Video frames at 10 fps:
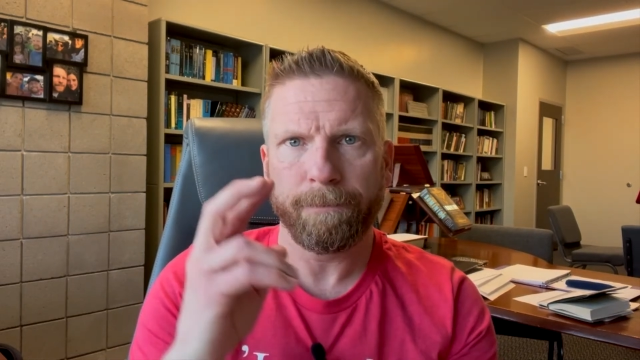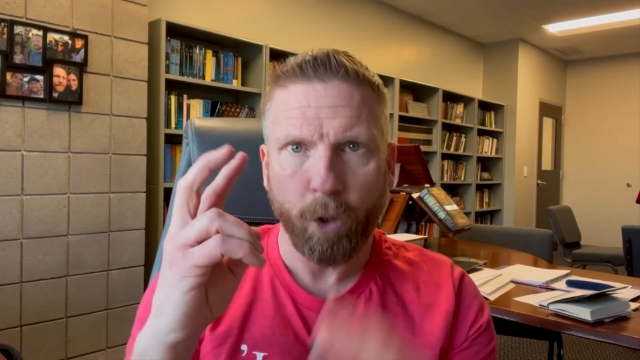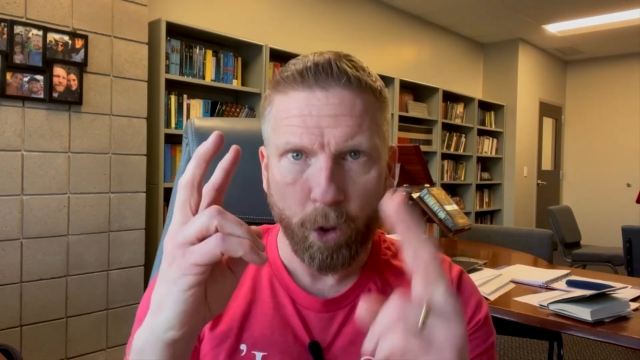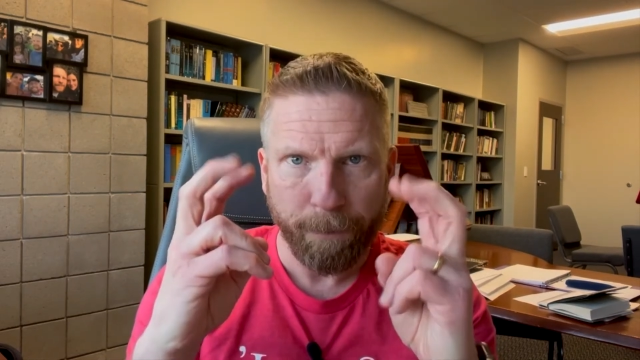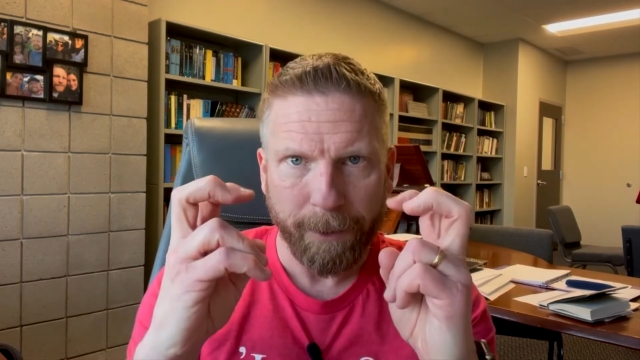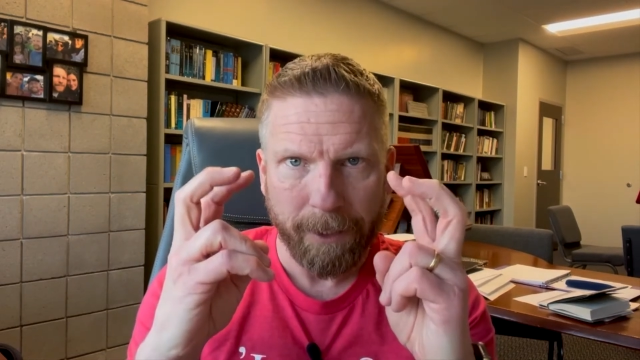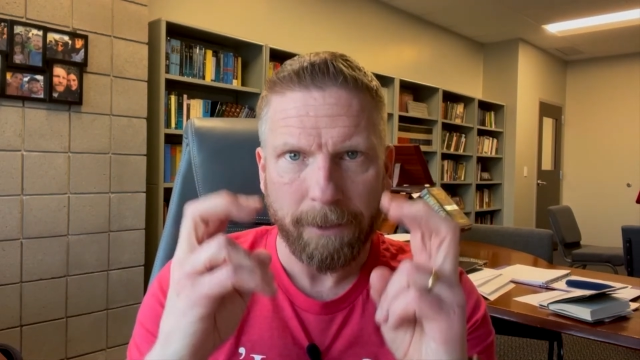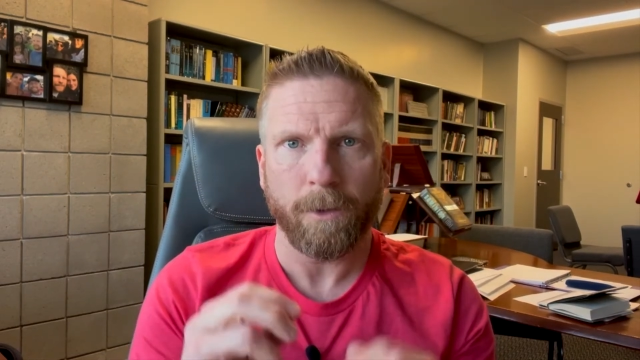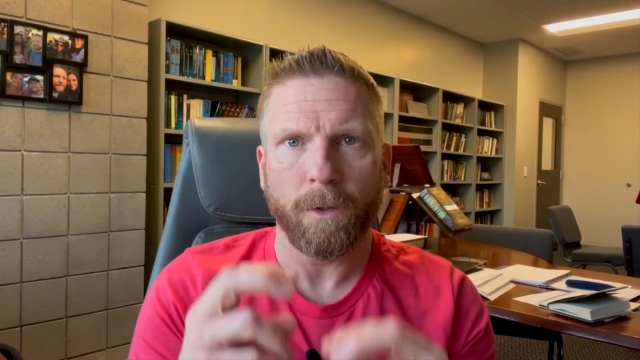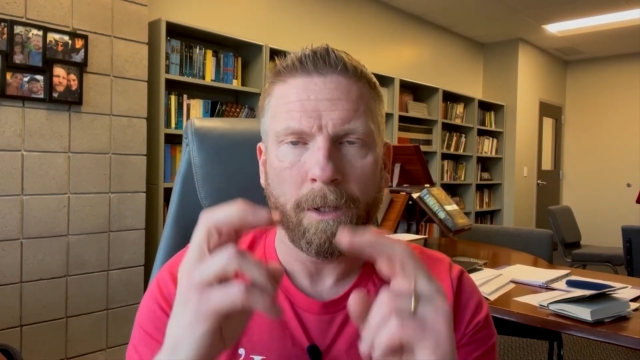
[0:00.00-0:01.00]

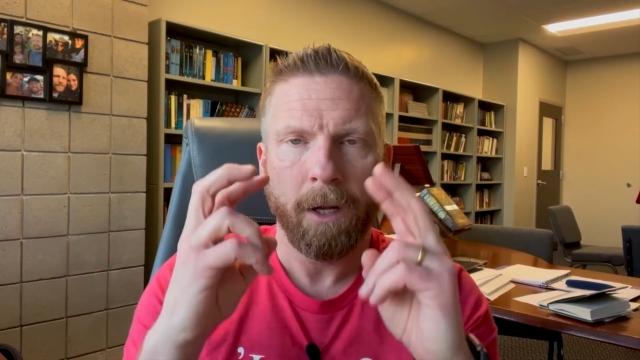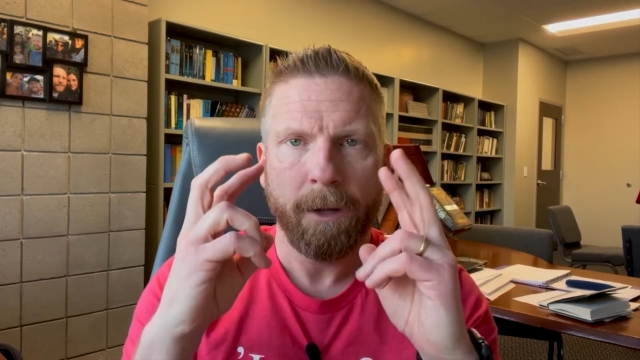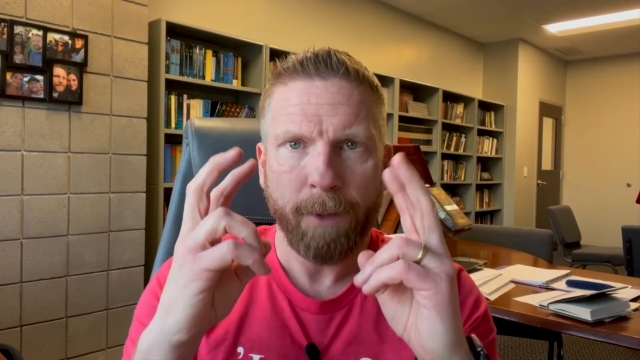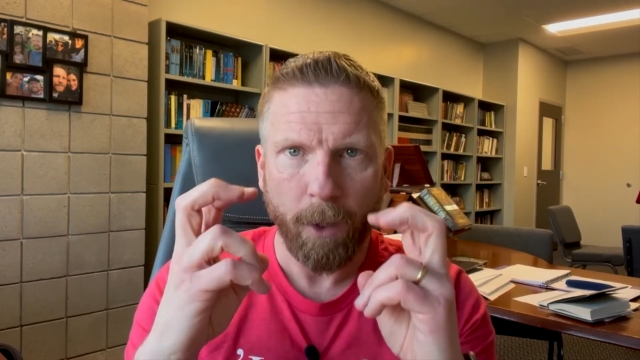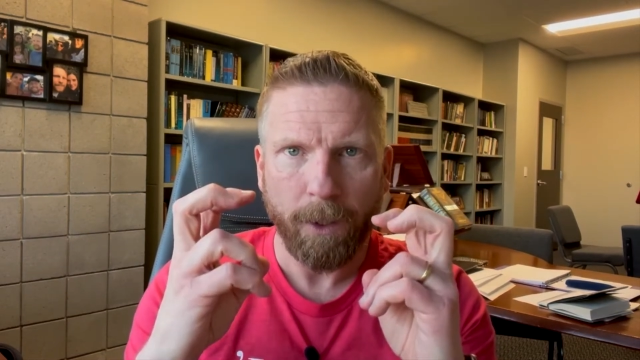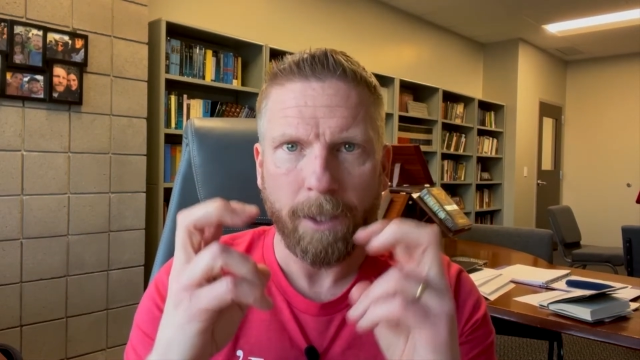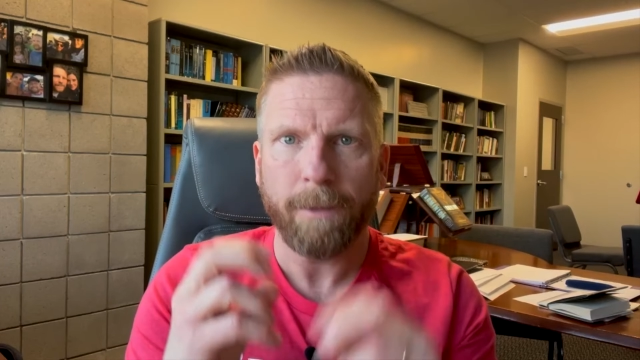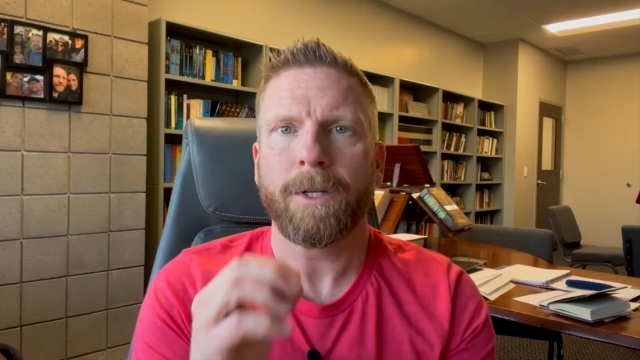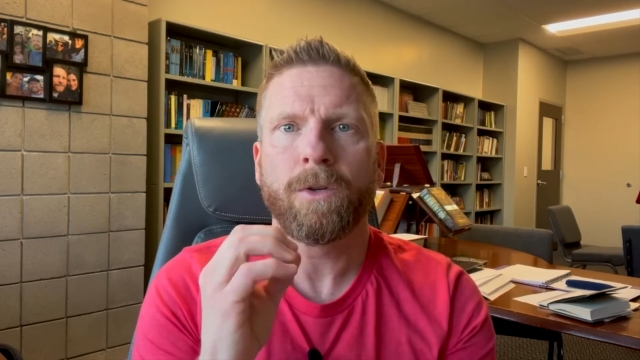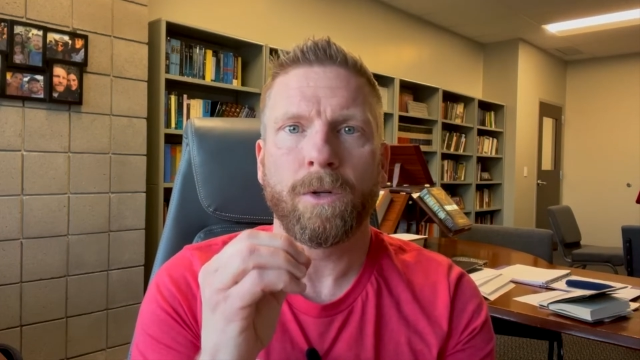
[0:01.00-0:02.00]
pulpit or
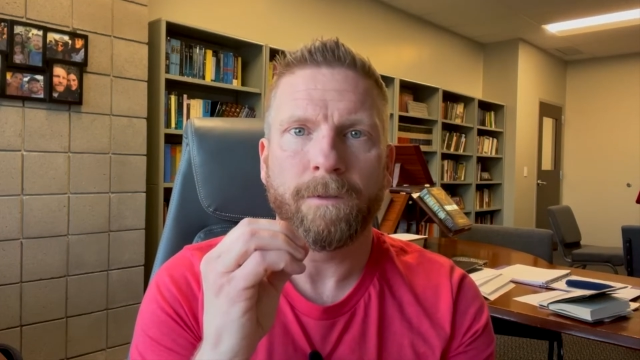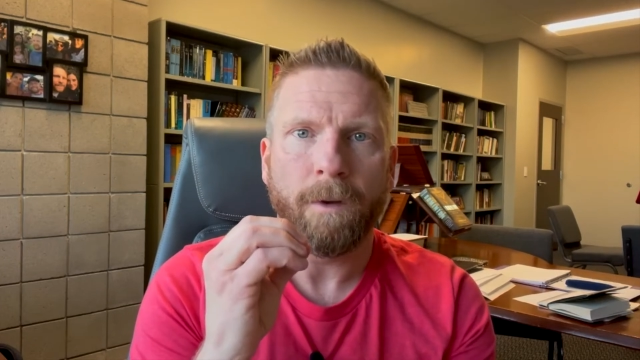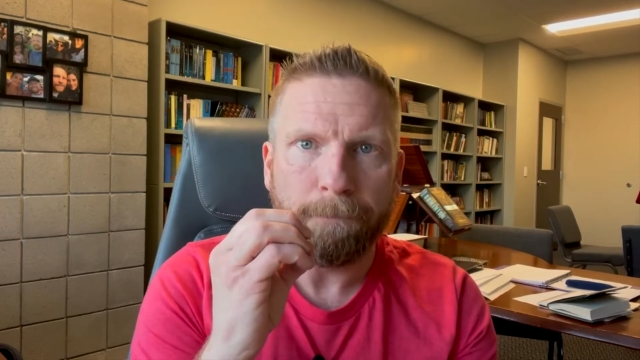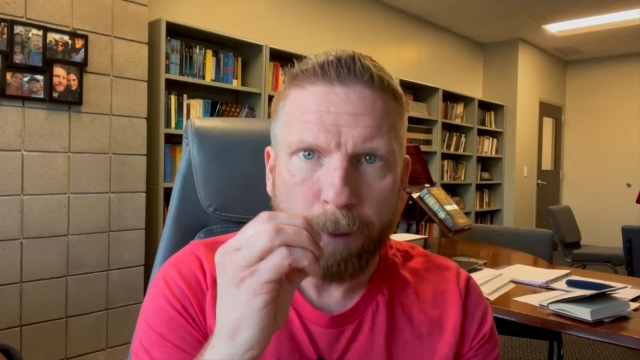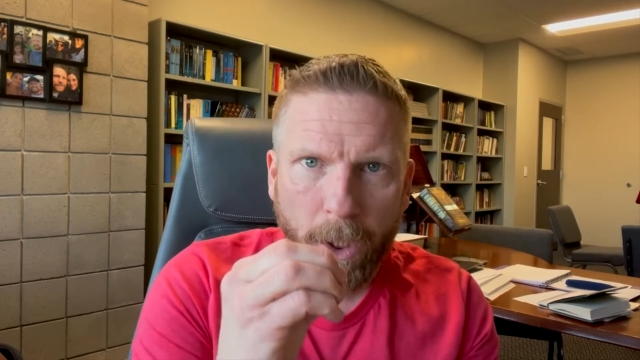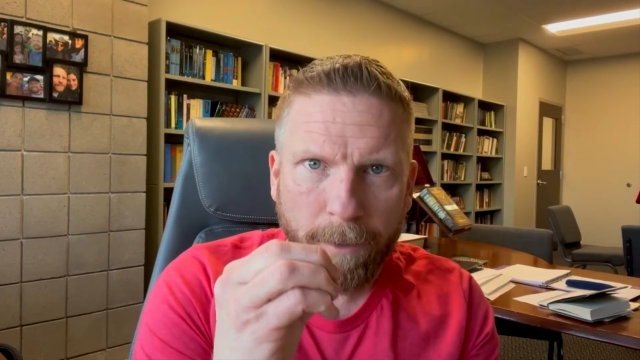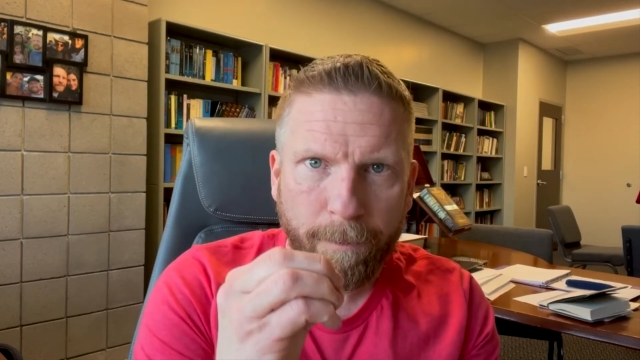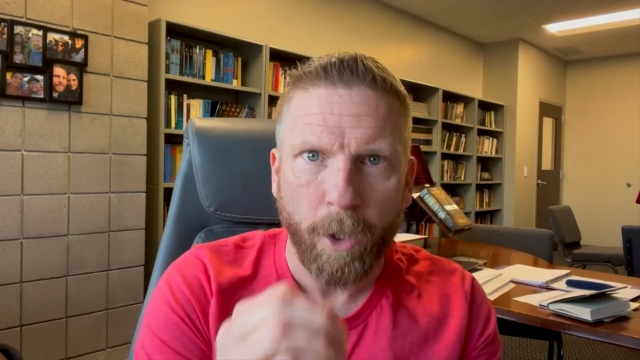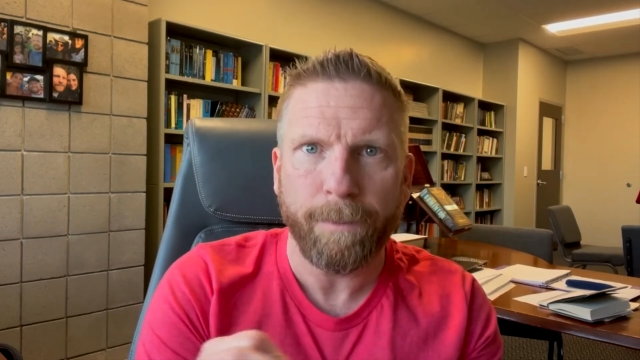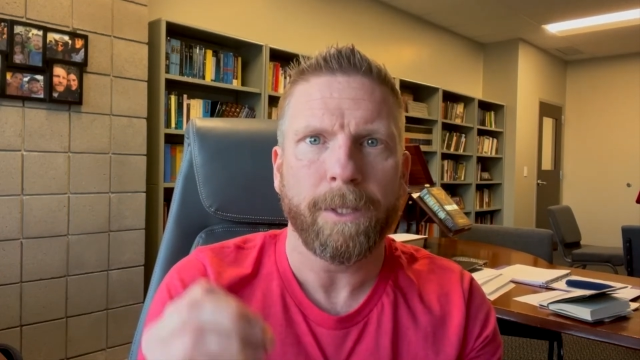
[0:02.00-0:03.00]
podium as sort of a bully
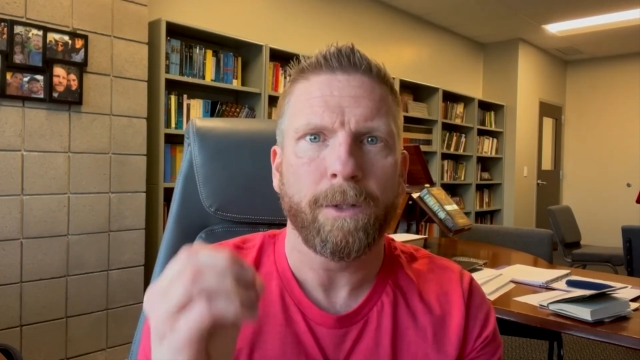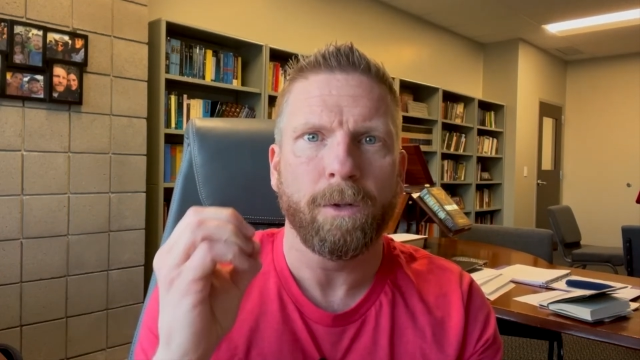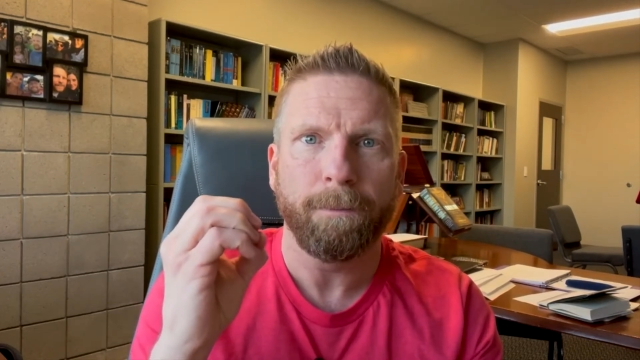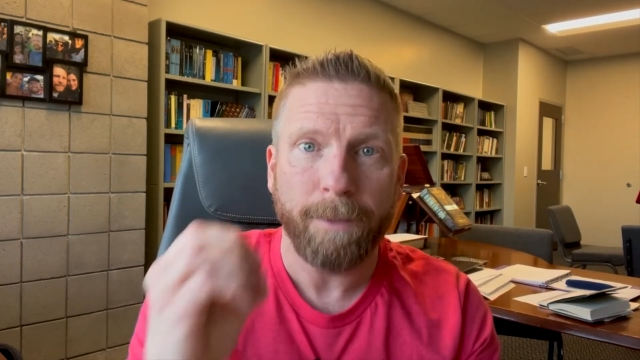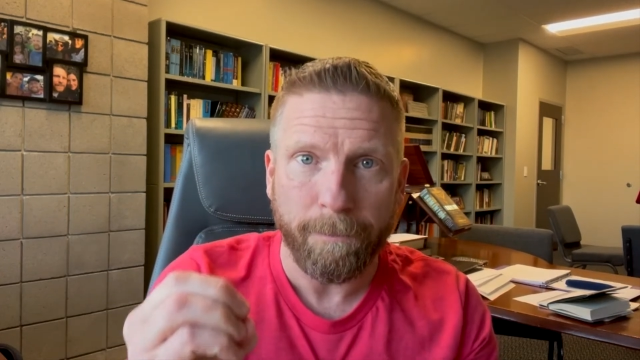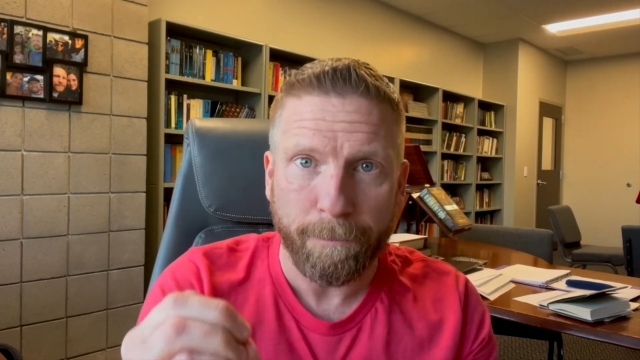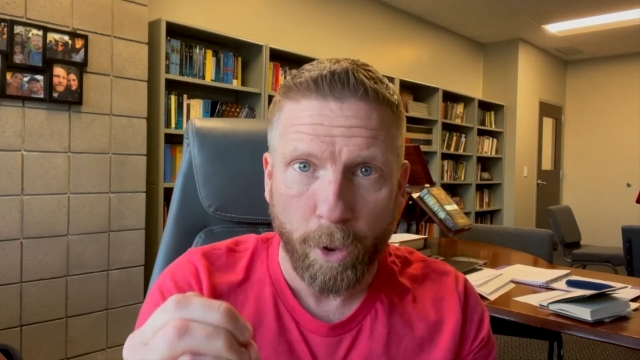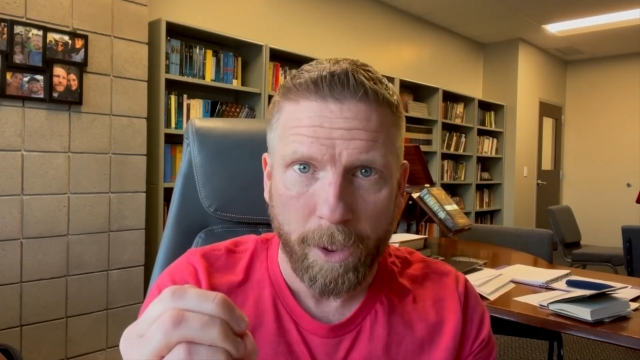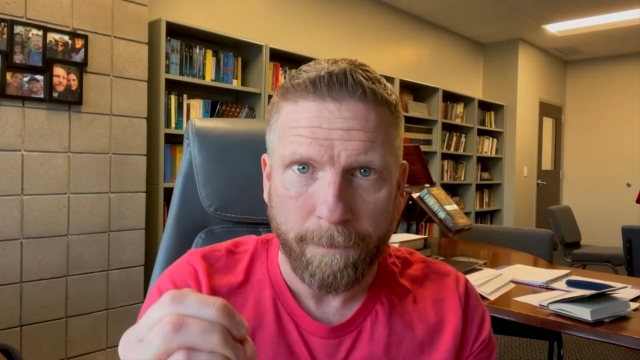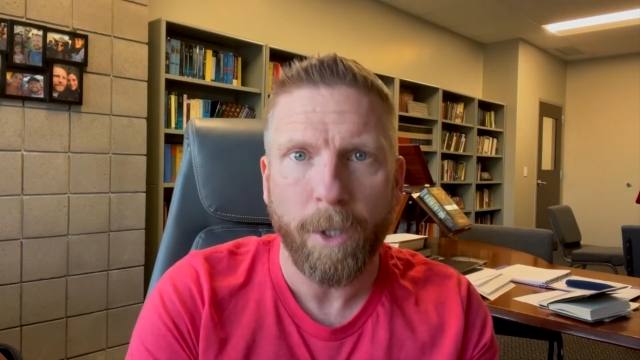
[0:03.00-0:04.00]
pulpit or a
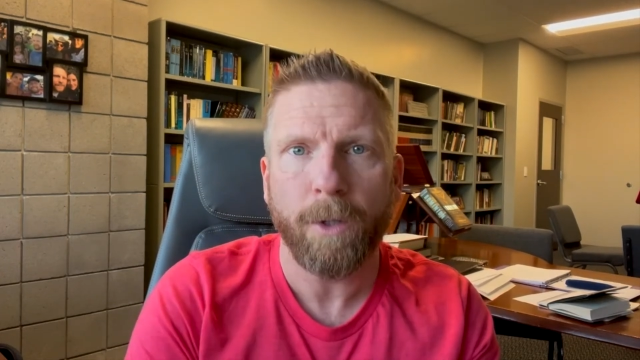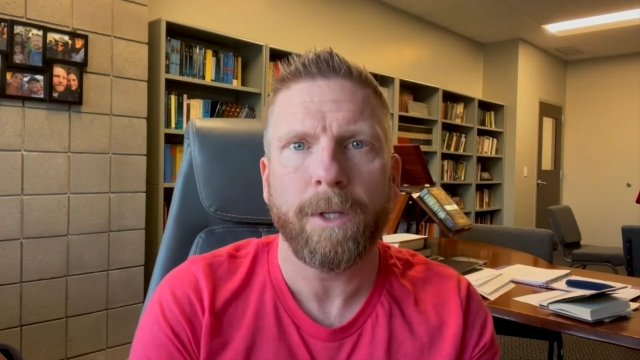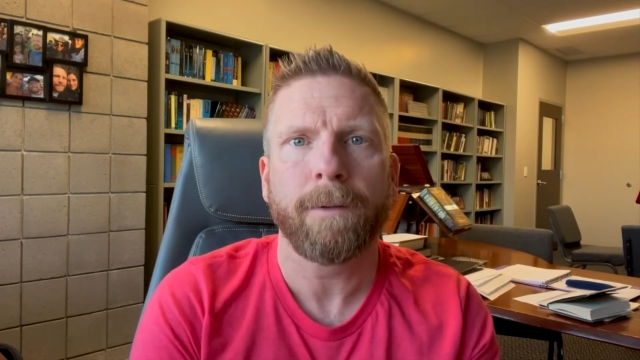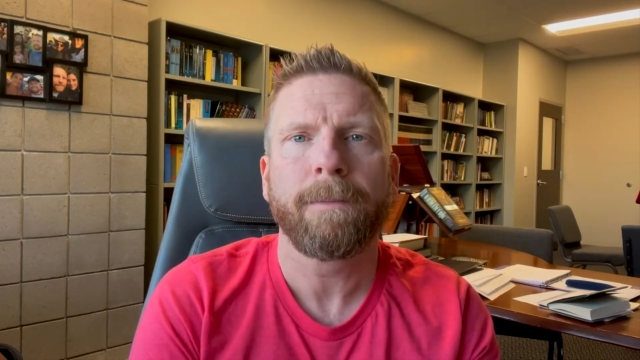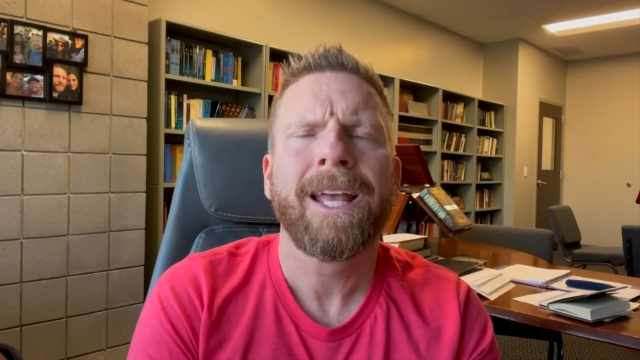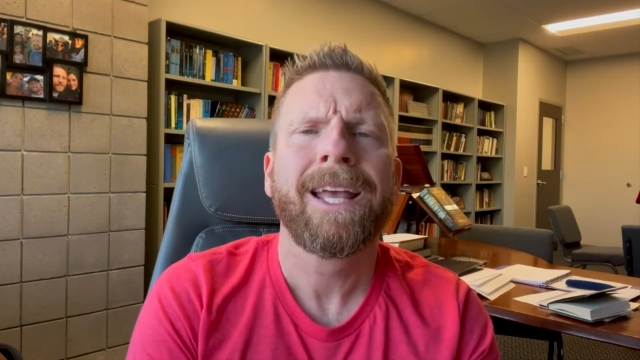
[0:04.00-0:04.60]
bully podium.